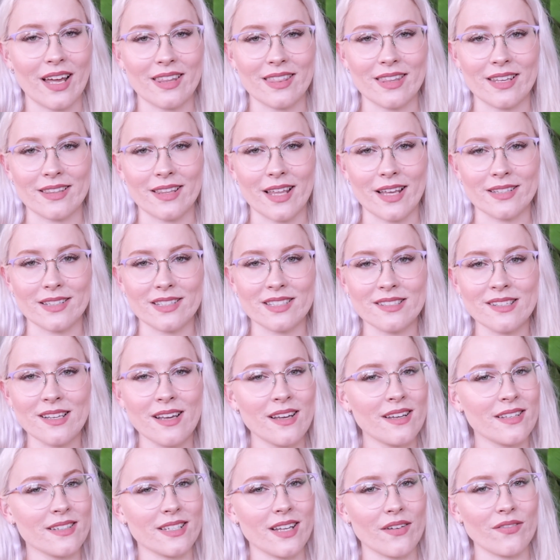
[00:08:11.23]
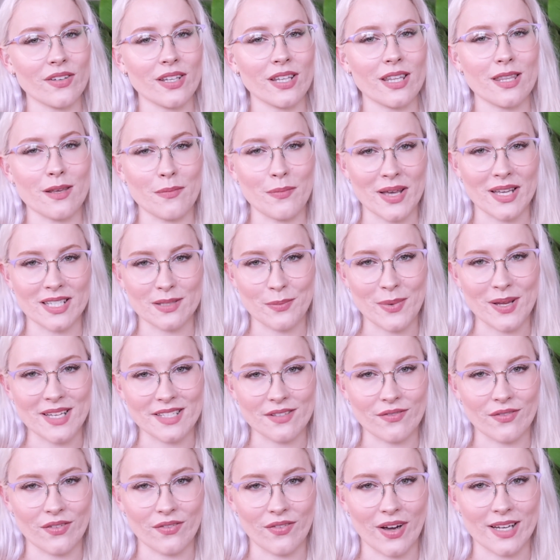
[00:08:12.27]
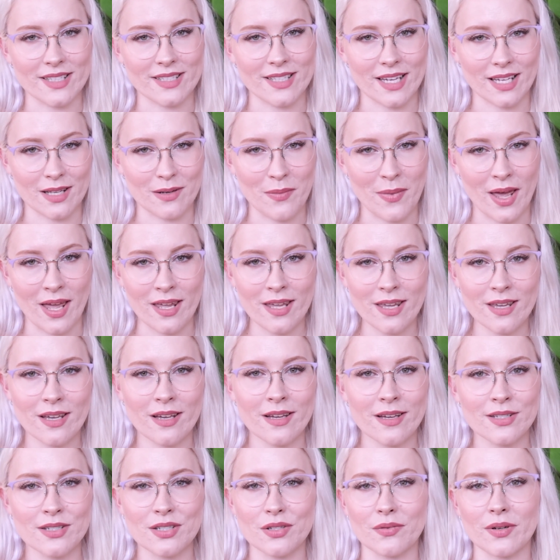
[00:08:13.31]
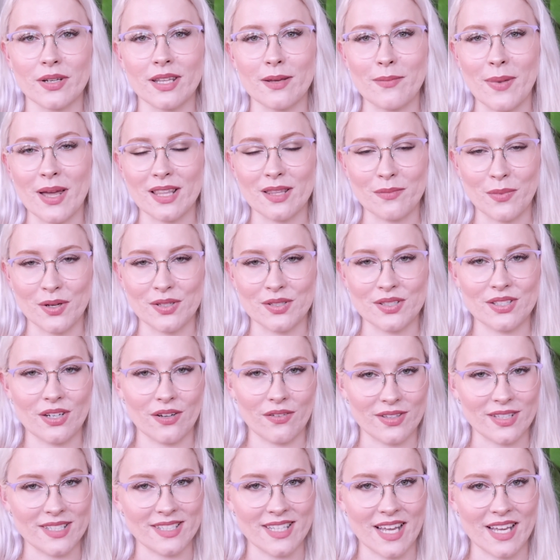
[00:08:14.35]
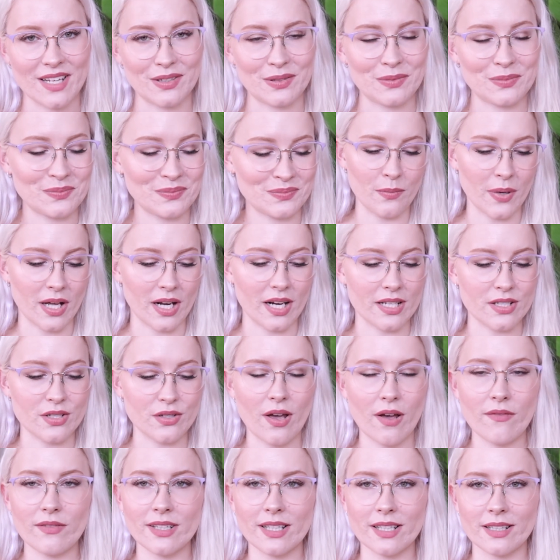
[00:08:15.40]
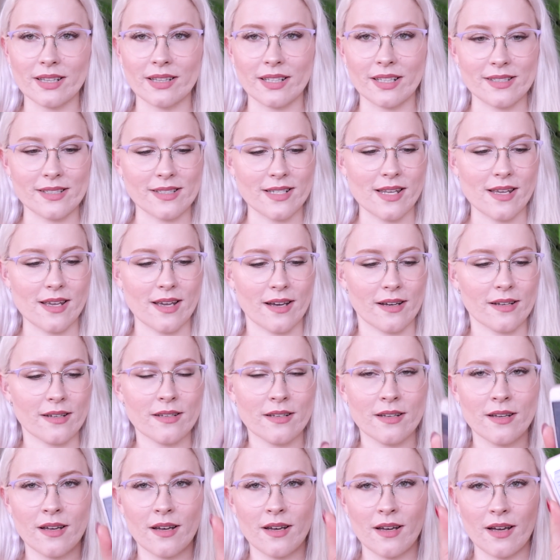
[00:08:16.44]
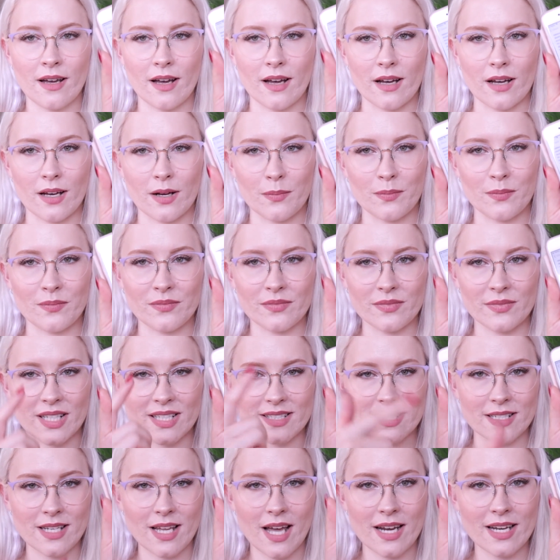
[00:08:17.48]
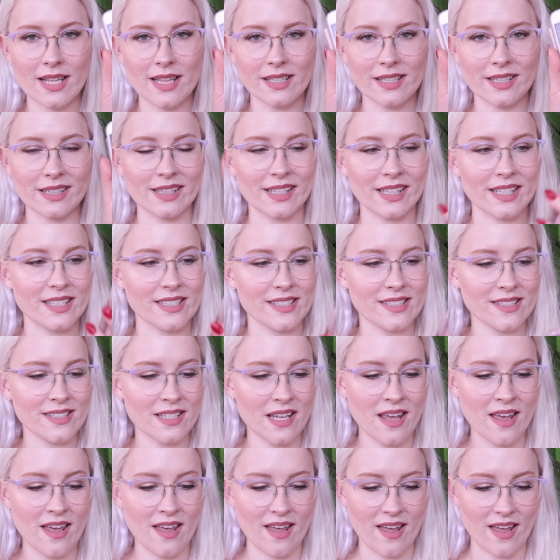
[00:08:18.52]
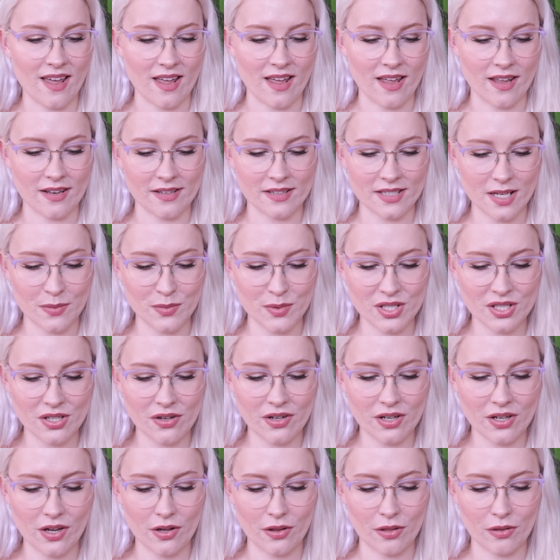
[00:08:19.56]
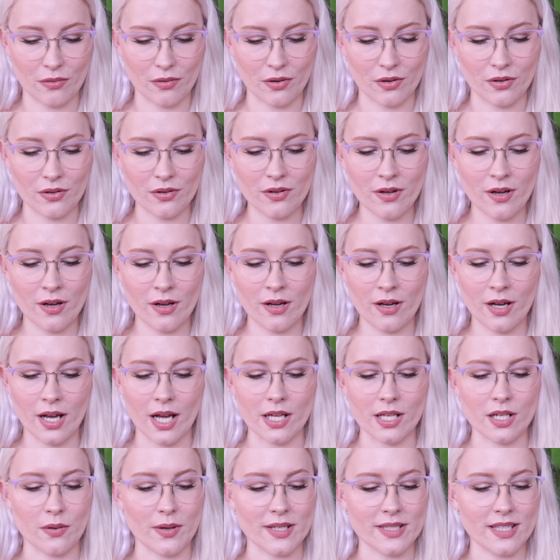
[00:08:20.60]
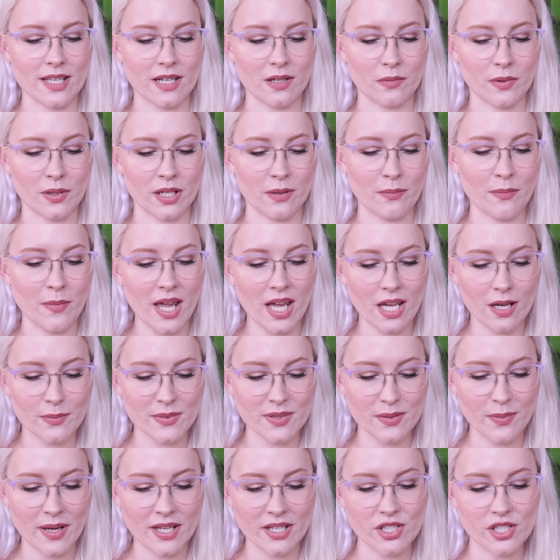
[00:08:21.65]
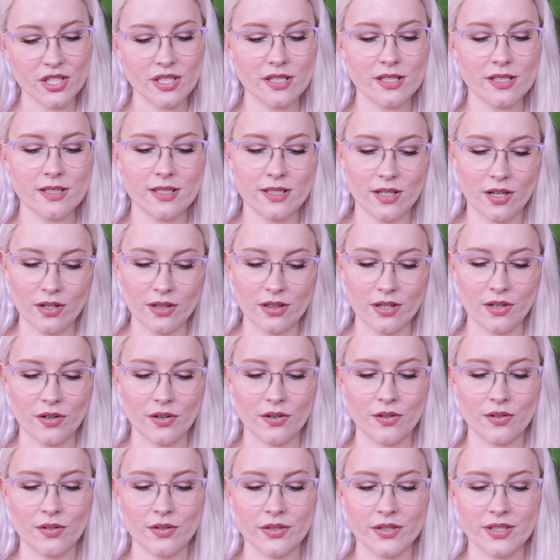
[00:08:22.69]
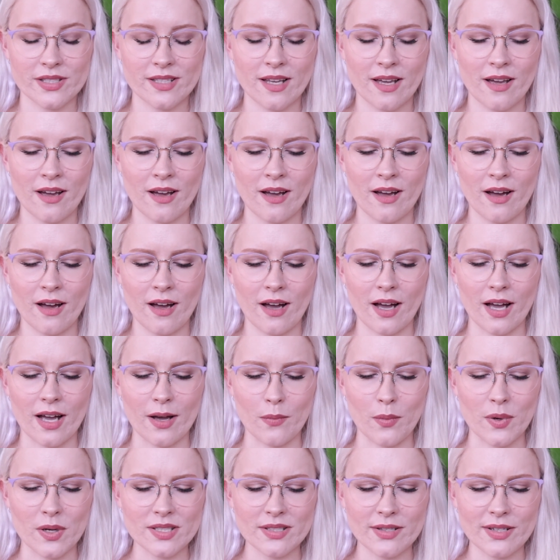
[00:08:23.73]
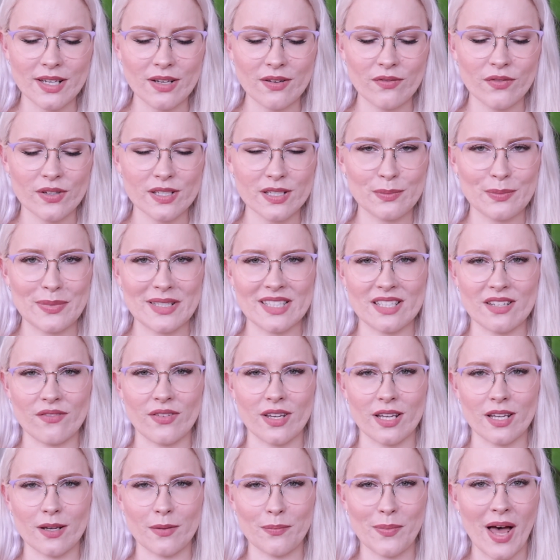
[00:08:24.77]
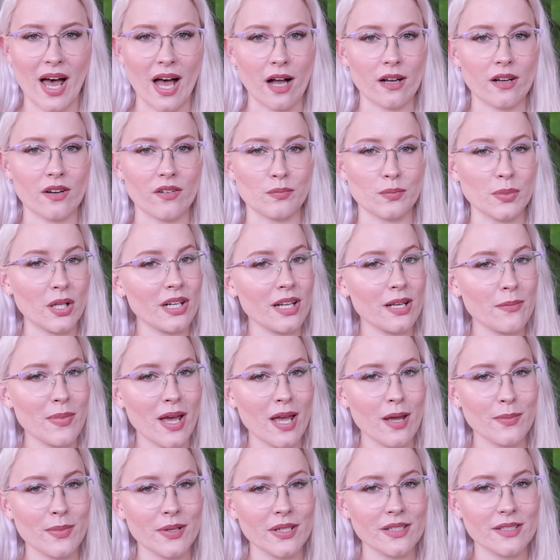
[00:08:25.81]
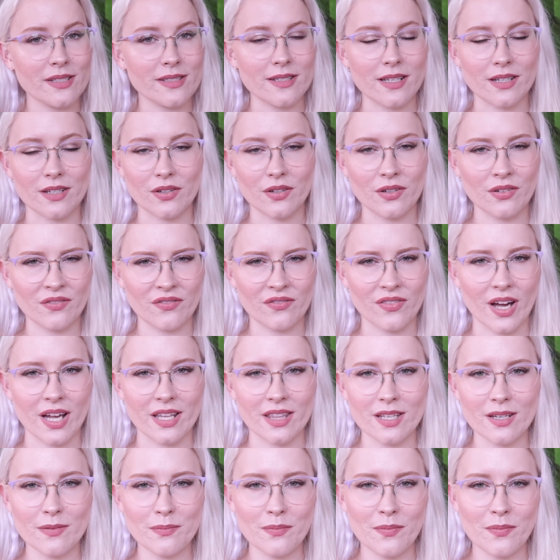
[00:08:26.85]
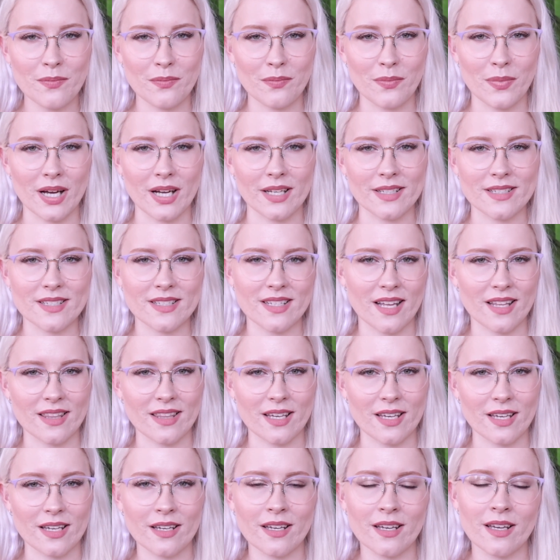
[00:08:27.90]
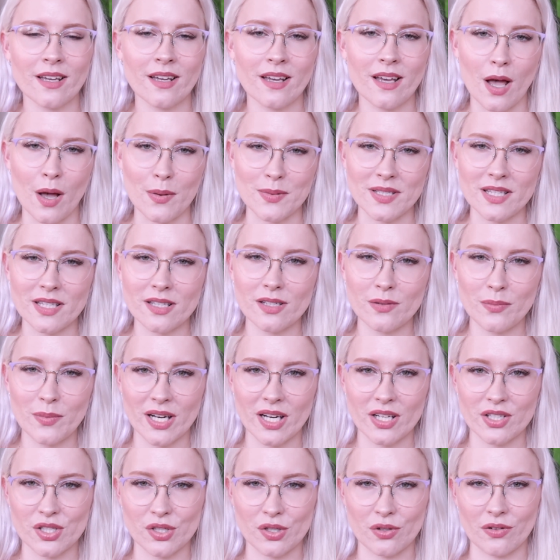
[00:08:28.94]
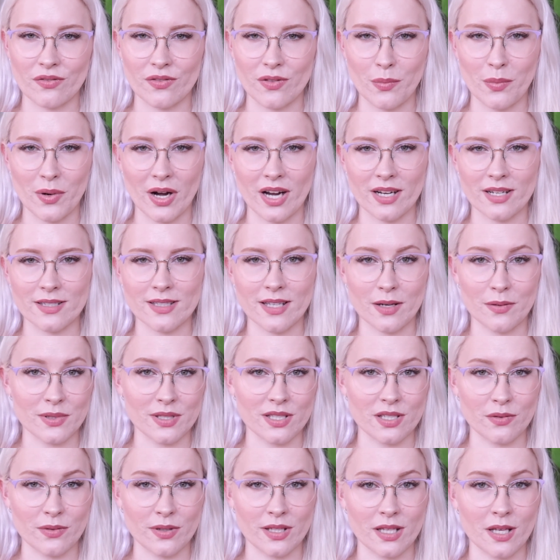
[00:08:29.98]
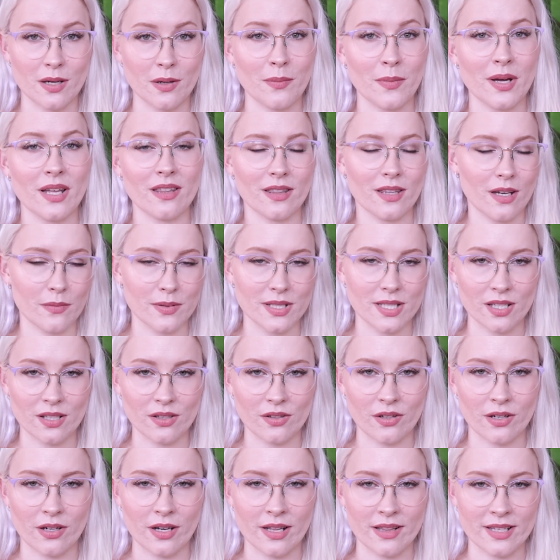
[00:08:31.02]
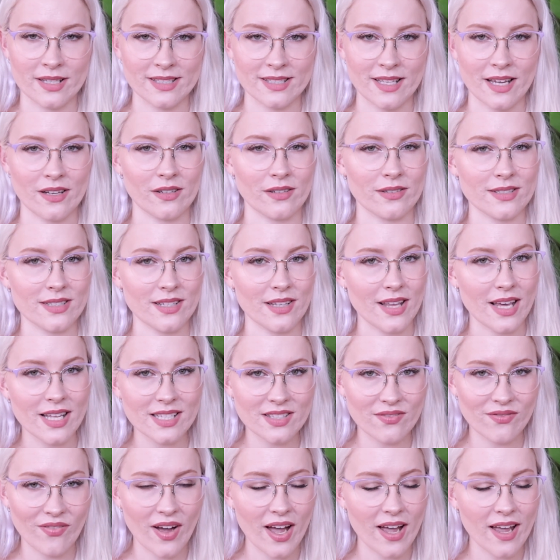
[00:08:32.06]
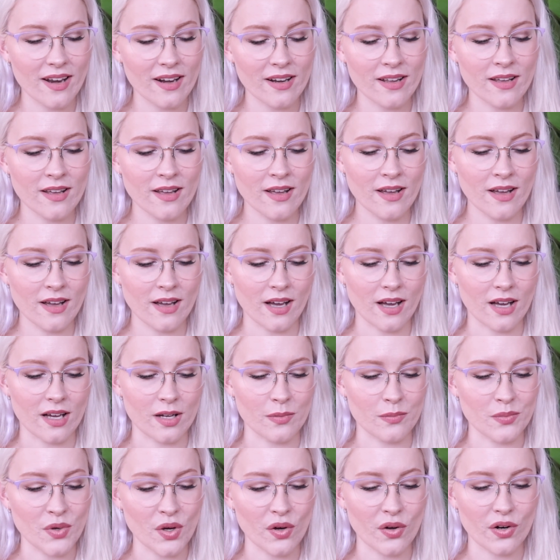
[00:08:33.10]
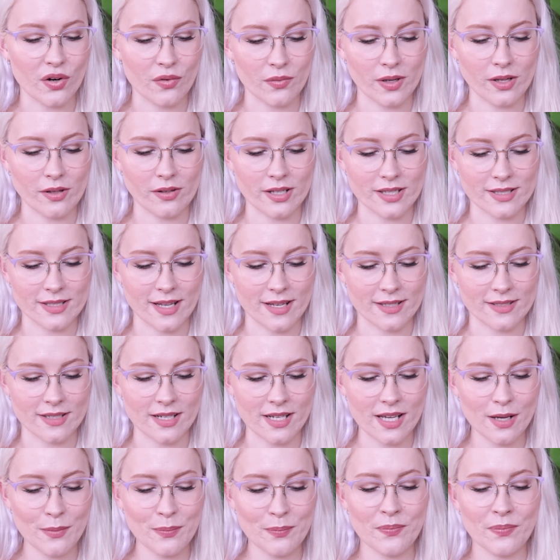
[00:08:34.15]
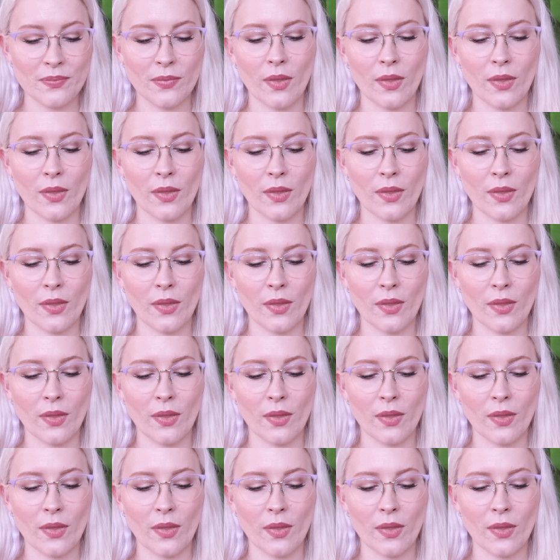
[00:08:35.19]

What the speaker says: I think that's definitely the best piece of advice I can make to really make the most of the sale. But I do have a little list here. There's a tiny little list, and I'm just going to go through. I know I said I wanted makeup sponges, got those. I was looking for a specific pack of blotting papers and couldn't find them, but I think I was a little bit unsure of the brand that was doing them that was included in the sale, so that's fine. Not a real necessity.